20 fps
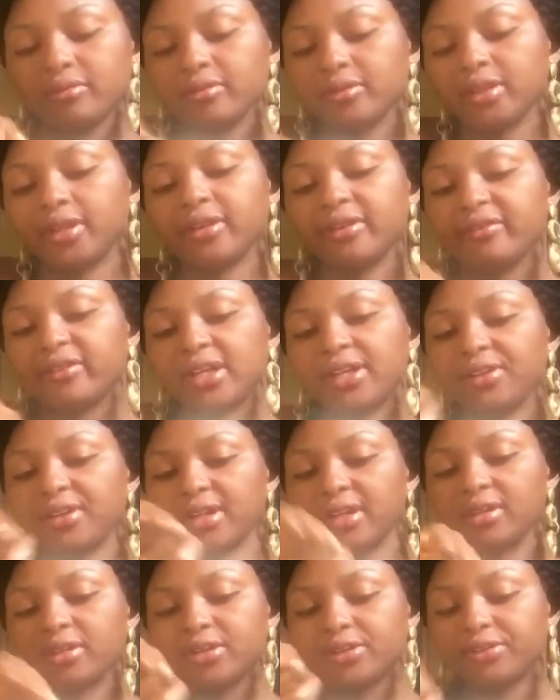Whenever you
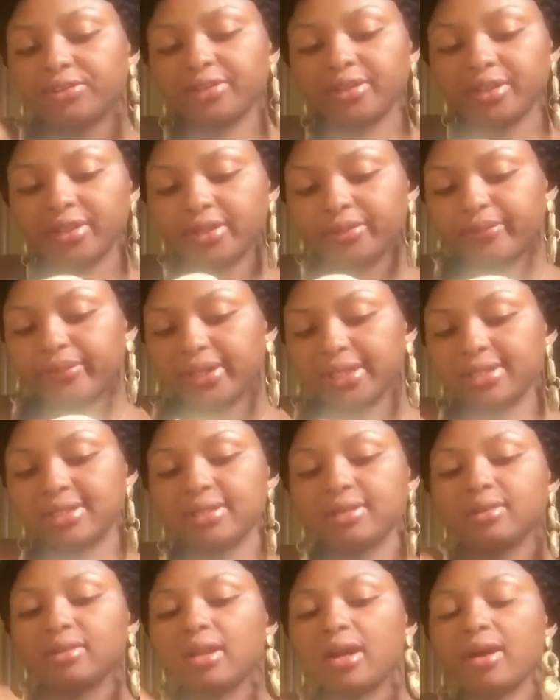are ordering a
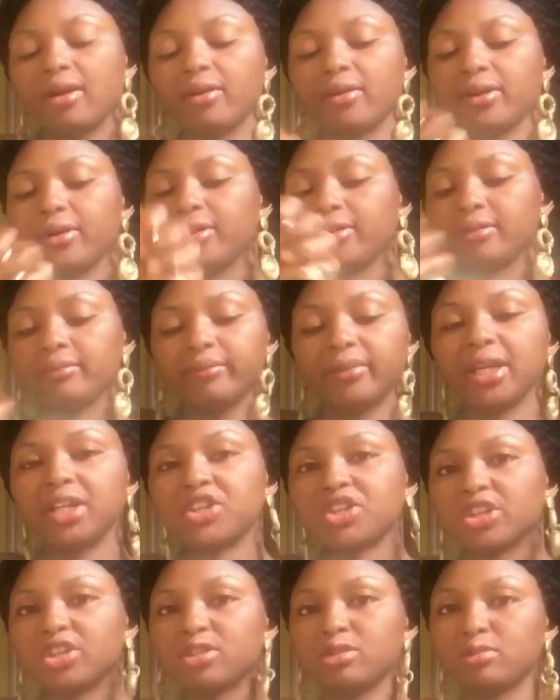particular oil, make
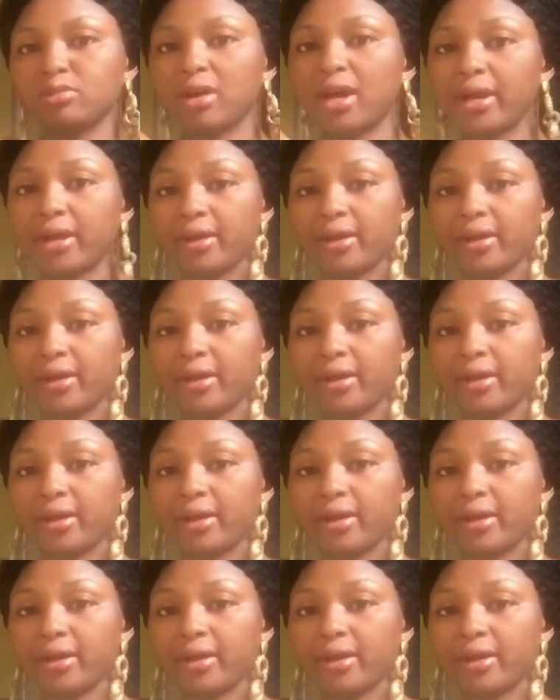sure to